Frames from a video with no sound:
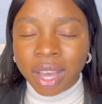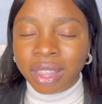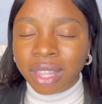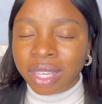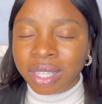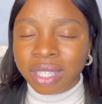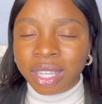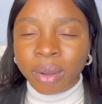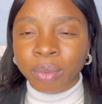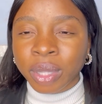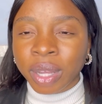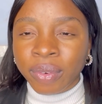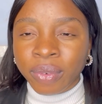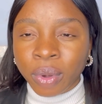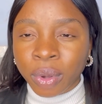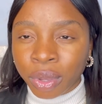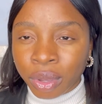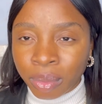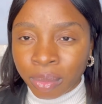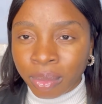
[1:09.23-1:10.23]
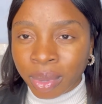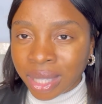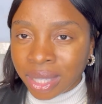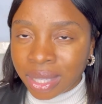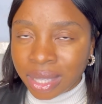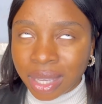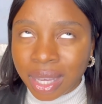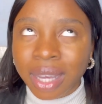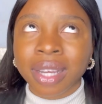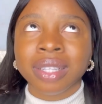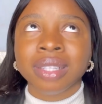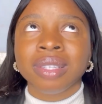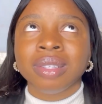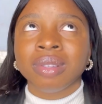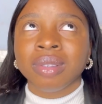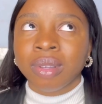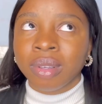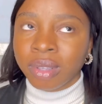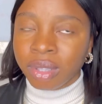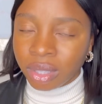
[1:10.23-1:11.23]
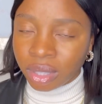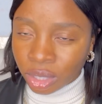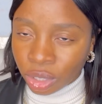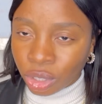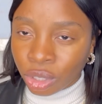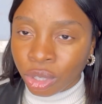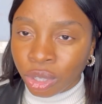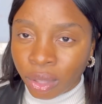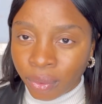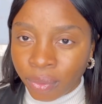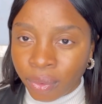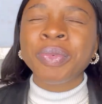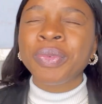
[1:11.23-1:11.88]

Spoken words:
Things that would have augmented the journey.